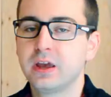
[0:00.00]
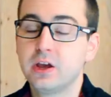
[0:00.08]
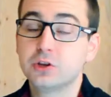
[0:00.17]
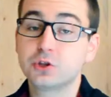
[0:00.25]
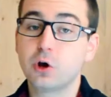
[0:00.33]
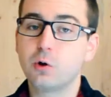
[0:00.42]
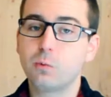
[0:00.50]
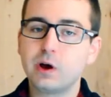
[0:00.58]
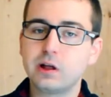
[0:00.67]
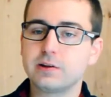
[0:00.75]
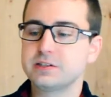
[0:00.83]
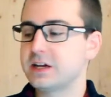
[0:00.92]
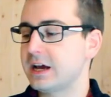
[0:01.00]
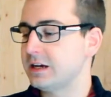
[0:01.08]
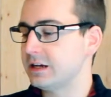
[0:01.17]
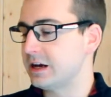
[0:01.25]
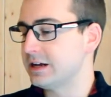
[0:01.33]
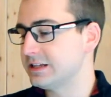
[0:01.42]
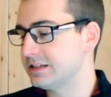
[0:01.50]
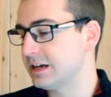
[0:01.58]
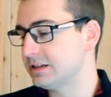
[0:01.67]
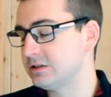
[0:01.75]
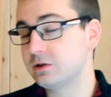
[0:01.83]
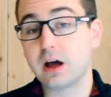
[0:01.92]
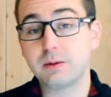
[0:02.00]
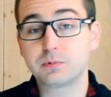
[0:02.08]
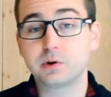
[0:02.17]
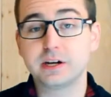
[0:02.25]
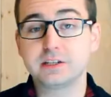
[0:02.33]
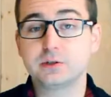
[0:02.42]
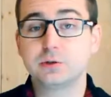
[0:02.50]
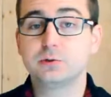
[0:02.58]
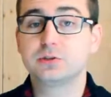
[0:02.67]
So while I was at it, I decided to upgrade to